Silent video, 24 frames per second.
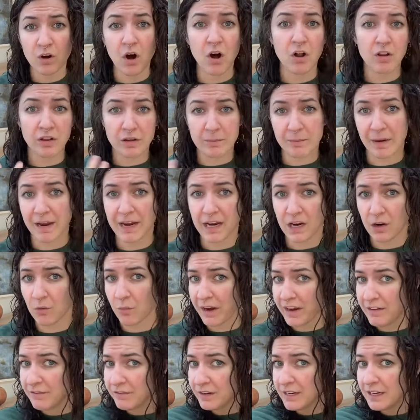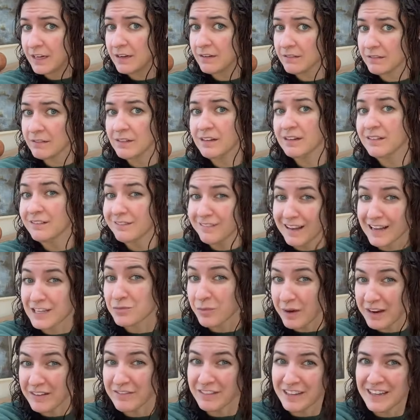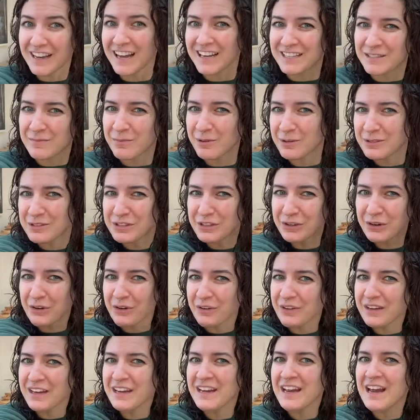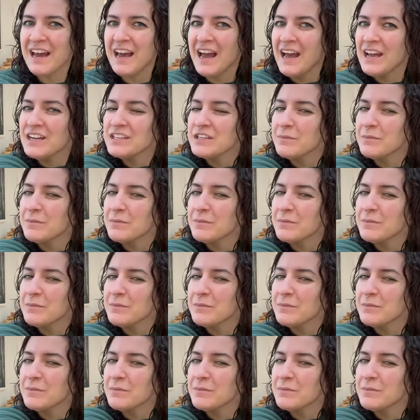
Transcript: calling my hair wavy as opposed to curly,